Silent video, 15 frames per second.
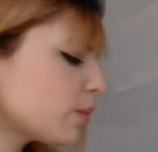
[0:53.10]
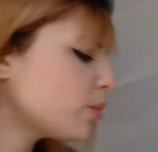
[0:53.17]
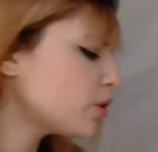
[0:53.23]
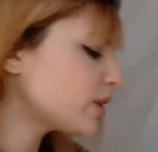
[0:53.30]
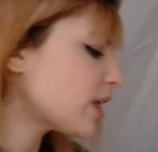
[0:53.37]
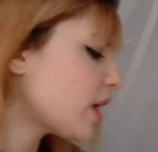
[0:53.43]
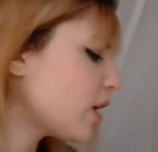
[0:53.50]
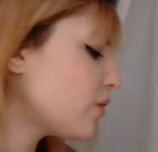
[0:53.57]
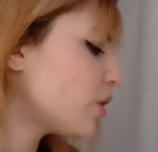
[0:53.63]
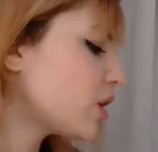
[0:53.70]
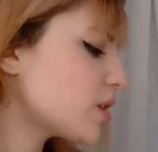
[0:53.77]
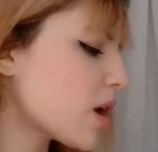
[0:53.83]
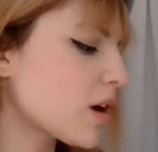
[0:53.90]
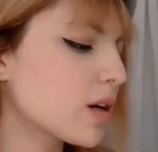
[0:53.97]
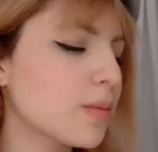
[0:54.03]
book that I want to
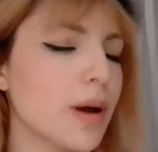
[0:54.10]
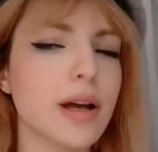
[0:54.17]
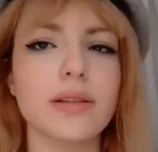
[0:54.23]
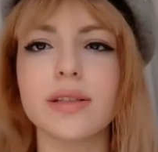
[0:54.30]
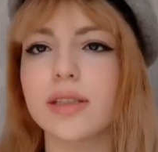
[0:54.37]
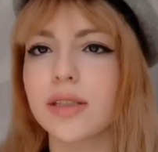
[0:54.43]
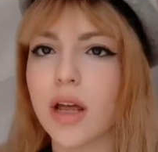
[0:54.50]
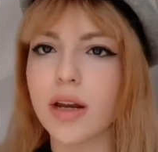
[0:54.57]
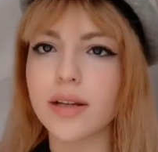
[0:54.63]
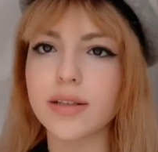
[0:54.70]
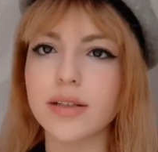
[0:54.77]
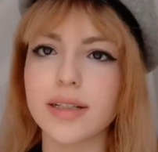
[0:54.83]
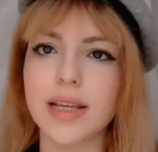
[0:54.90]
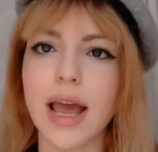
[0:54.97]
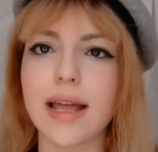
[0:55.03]
talk about is none
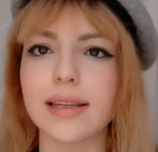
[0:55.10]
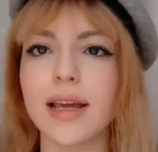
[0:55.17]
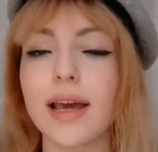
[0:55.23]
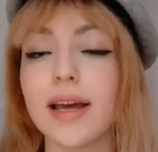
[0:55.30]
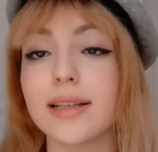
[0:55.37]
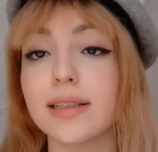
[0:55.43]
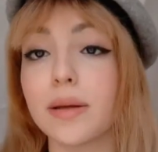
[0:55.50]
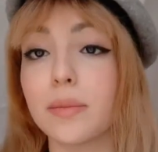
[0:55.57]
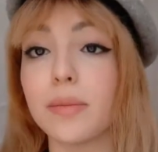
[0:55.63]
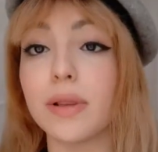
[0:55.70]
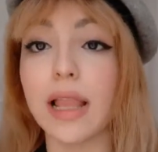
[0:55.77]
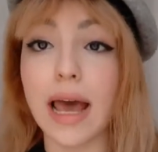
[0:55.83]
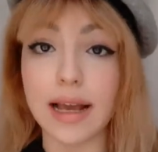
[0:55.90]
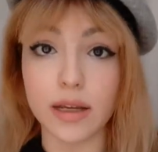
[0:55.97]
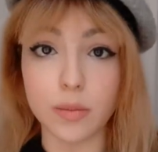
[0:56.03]
other than The
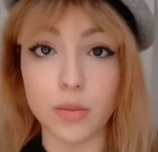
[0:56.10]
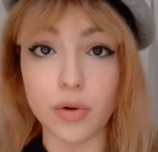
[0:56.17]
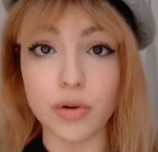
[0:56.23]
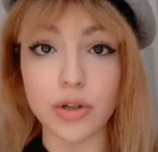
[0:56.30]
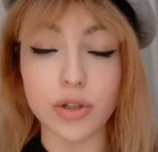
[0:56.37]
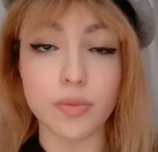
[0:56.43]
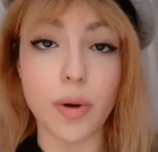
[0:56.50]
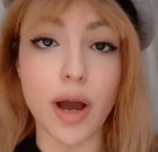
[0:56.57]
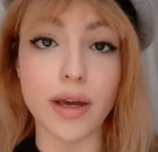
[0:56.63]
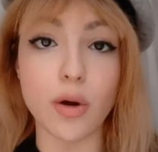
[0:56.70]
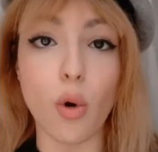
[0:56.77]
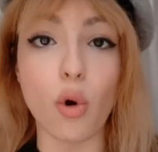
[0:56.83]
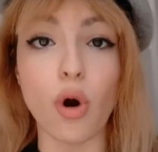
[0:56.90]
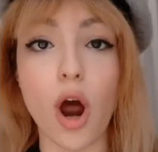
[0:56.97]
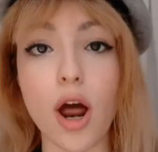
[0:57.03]
Black Book by
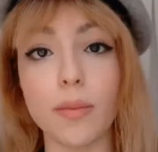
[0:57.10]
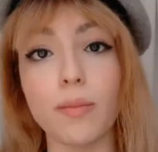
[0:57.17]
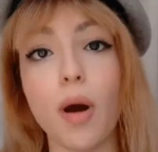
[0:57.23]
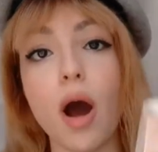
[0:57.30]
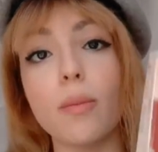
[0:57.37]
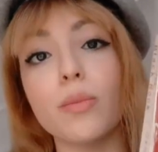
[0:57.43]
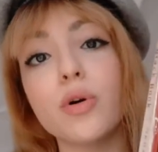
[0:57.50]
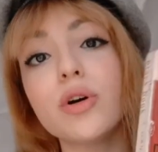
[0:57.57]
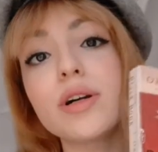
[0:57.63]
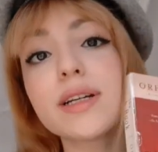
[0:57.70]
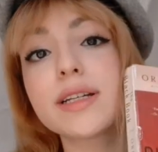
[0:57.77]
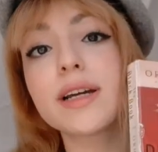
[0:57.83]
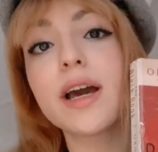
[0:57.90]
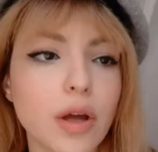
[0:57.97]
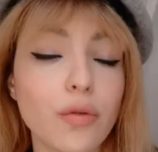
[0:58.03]
Orhan Pamuk.
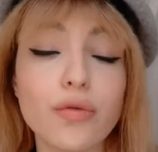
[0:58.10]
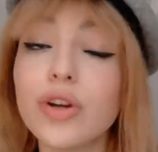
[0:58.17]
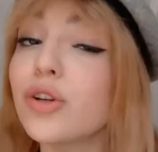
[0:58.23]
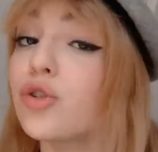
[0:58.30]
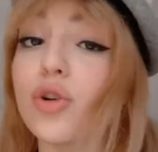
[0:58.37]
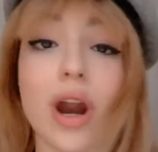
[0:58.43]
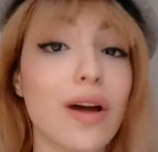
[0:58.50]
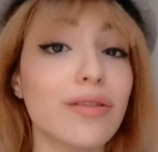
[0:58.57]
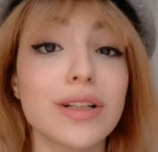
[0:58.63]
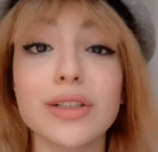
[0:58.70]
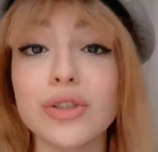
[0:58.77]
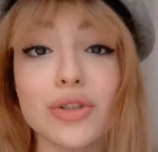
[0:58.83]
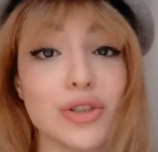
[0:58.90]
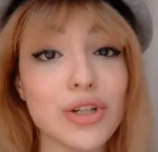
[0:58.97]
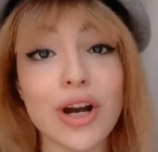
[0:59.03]
We're traveling
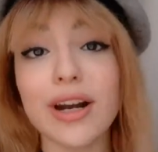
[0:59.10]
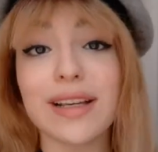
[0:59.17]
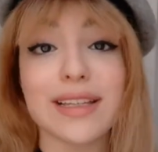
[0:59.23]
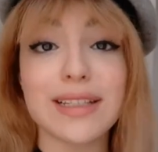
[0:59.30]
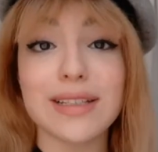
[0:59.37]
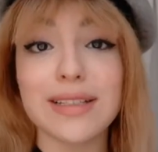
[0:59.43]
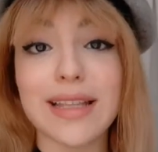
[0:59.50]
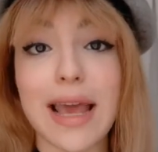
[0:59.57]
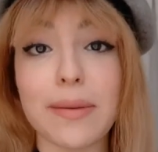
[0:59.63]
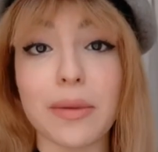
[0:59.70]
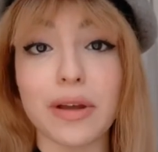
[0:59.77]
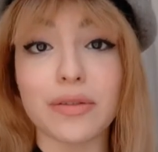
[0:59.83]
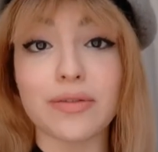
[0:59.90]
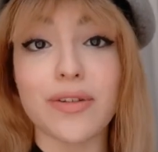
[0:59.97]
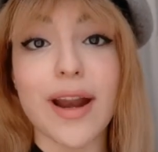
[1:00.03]
to Turkey today,
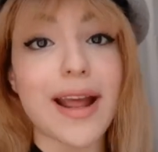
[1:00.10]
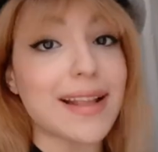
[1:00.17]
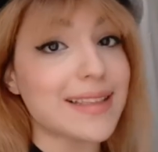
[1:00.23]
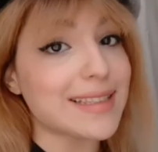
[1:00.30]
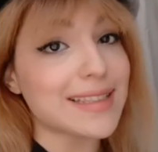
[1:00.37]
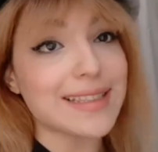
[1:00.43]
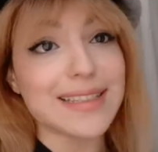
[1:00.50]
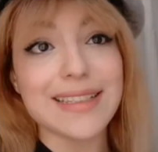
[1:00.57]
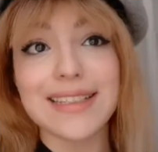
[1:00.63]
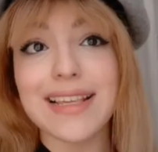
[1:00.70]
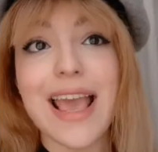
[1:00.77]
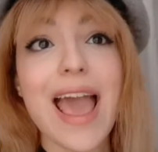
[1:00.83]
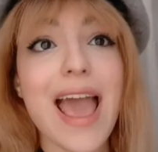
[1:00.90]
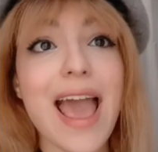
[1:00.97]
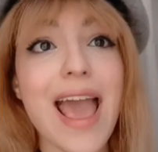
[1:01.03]
my friends.
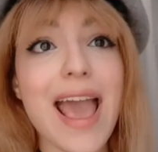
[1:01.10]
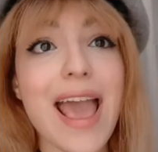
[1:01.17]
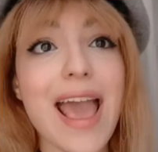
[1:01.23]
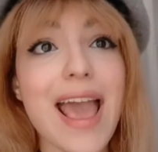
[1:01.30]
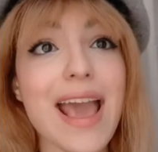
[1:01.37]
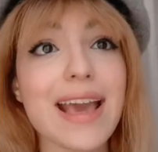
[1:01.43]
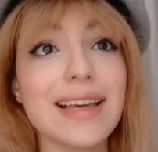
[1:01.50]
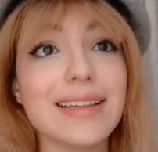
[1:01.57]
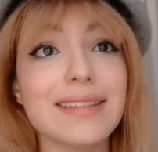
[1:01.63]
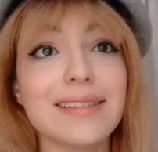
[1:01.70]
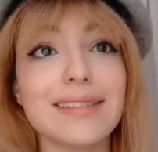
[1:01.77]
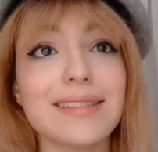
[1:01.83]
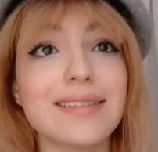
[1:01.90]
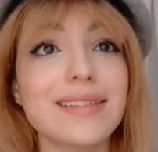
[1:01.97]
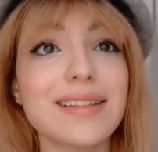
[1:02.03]
Yay!
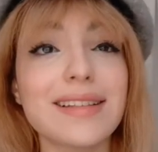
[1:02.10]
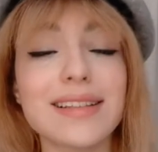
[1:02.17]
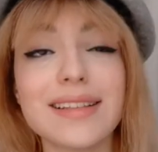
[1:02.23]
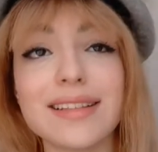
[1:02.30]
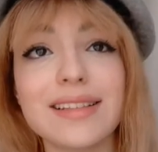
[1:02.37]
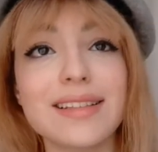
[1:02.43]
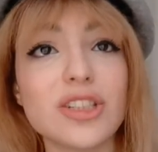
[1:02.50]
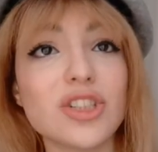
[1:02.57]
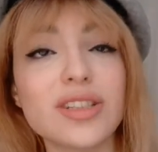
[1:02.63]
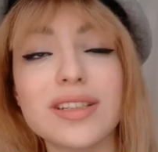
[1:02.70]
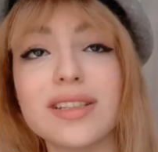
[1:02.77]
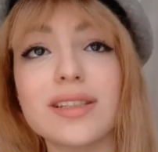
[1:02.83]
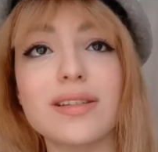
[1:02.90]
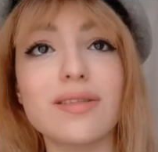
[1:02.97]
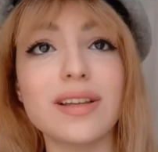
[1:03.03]

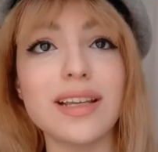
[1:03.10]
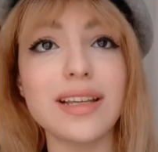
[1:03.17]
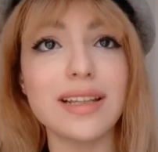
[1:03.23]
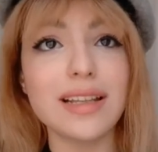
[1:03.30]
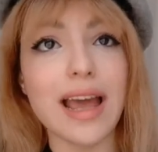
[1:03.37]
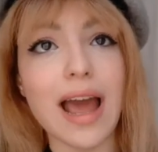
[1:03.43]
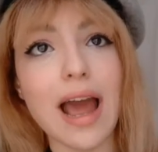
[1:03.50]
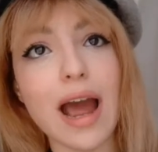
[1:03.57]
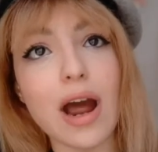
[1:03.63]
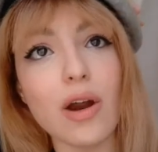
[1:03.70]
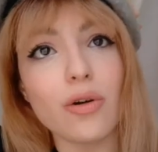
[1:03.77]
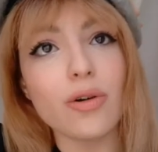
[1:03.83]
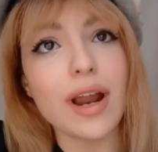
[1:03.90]
Just in our